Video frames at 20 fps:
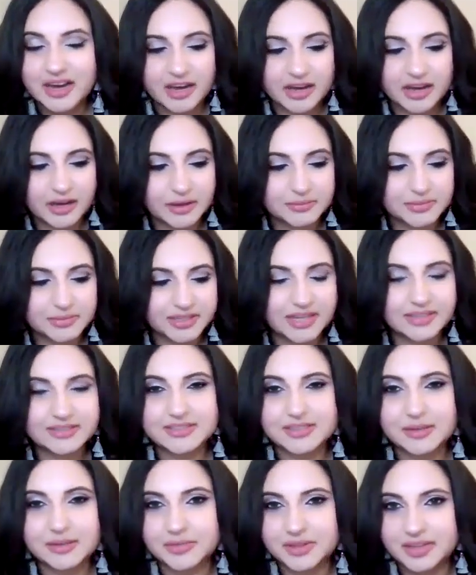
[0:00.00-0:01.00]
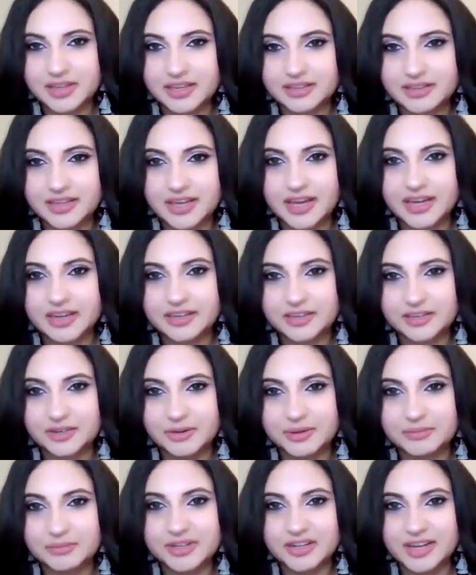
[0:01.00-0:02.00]
And that's something that,
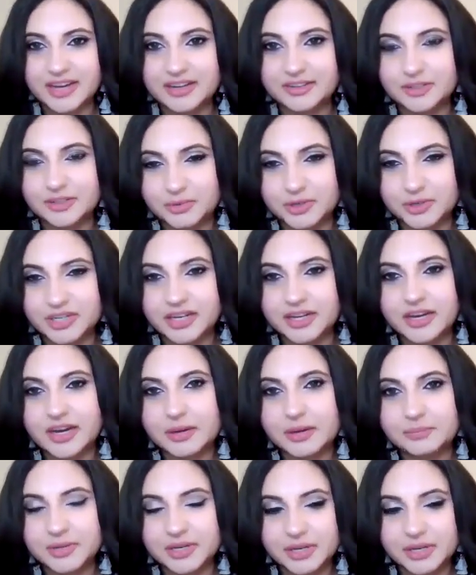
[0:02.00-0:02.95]
I'm glad you're bringing up.